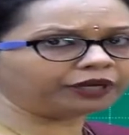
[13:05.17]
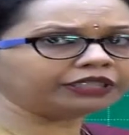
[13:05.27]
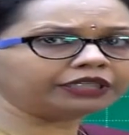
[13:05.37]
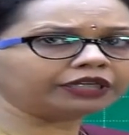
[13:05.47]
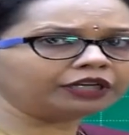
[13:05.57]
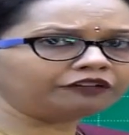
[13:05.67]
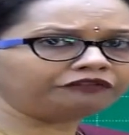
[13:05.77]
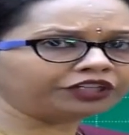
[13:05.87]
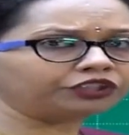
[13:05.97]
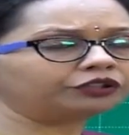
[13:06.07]
bacterial
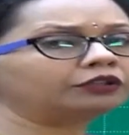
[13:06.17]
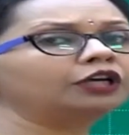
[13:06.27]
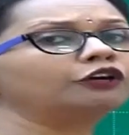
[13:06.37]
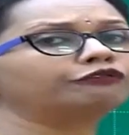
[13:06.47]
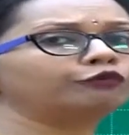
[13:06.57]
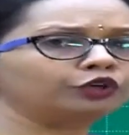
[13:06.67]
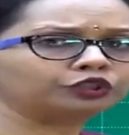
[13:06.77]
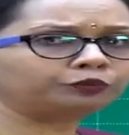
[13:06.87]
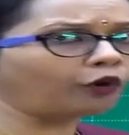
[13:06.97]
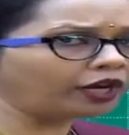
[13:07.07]
infection, food
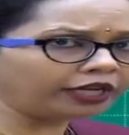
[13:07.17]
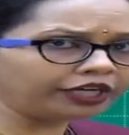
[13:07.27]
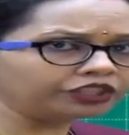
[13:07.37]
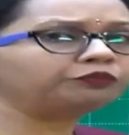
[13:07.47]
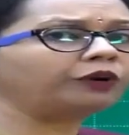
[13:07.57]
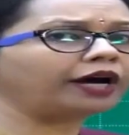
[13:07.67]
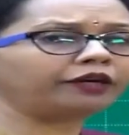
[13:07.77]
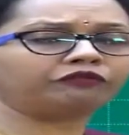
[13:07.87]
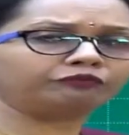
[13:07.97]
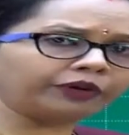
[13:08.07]
spoilage
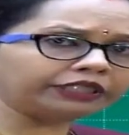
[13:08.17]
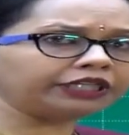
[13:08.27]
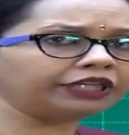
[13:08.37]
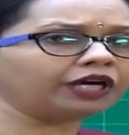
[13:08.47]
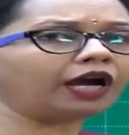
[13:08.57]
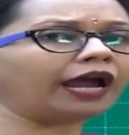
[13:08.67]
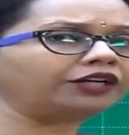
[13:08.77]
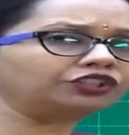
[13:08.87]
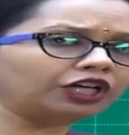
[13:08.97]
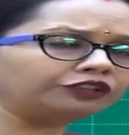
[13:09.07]
by bacteria,
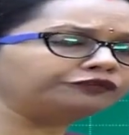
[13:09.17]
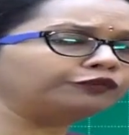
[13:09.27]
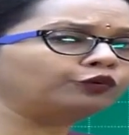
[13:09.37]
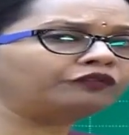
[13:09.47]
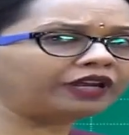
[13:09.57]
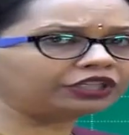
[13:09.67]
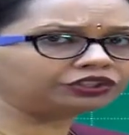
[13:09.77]
and such food when